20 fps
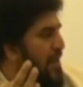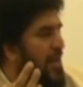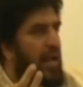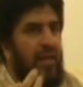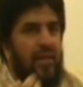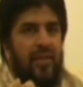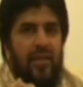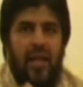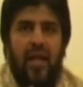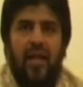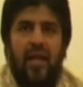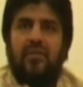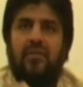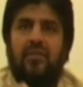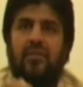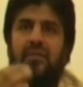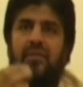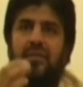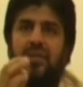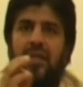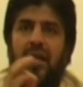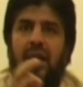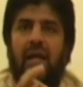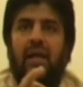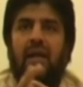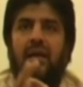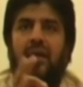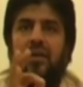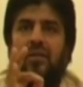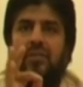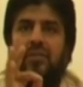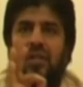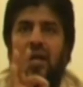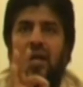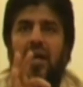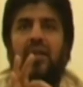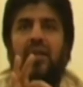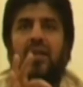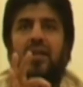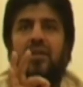And then they
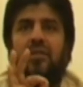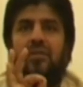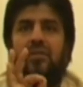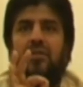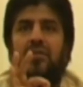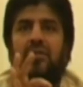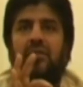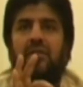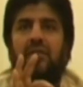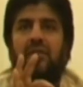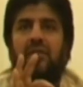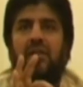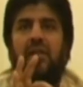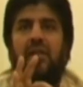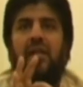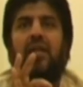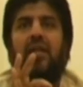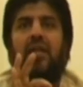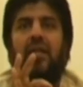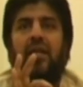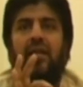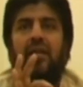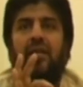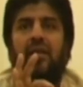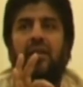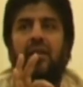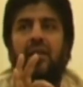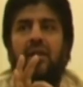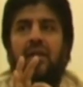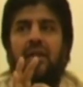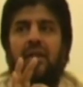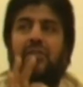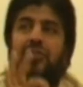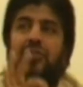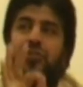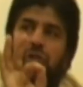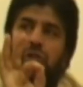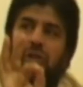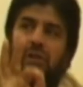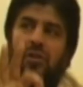started killing the
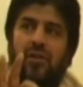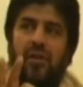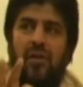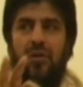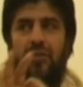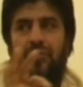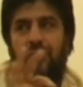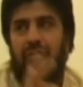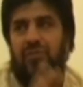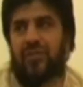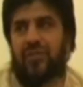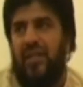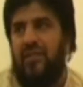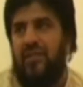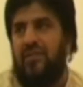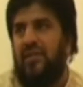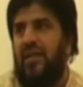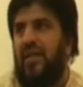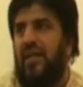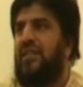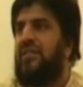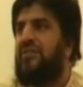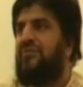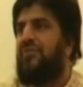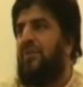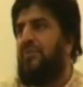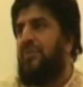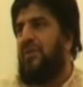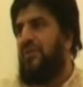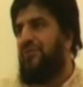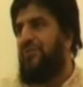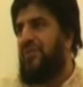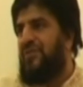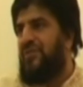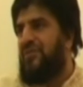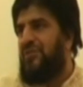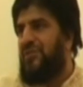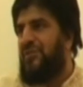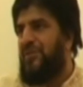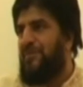children of Hussein and his family
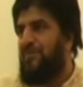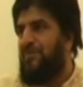first.